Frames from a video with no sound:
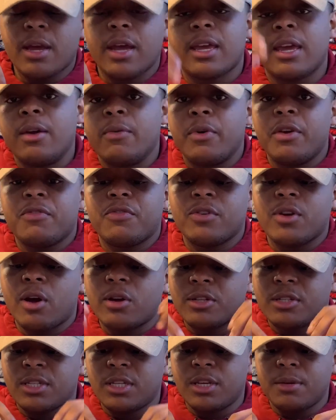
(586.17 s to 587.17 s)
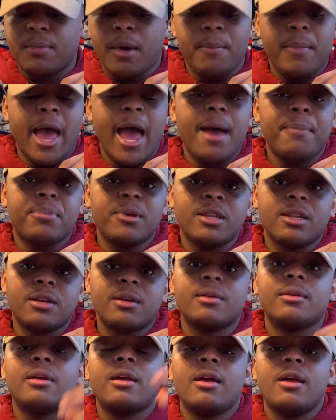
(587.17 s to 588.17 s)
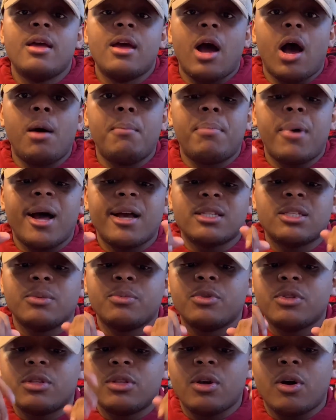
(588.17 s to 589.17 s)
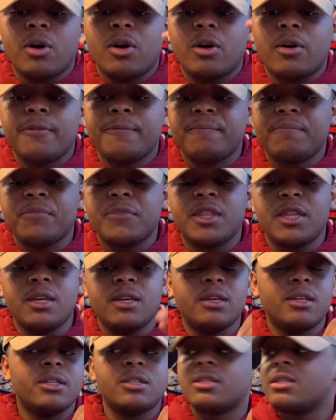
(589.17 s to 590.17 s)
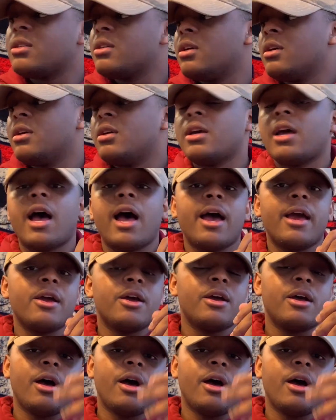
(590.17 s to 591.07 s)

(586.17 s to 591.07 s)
I can't wait for y'all to see them. I'm happy to unbox them with y'all. These, I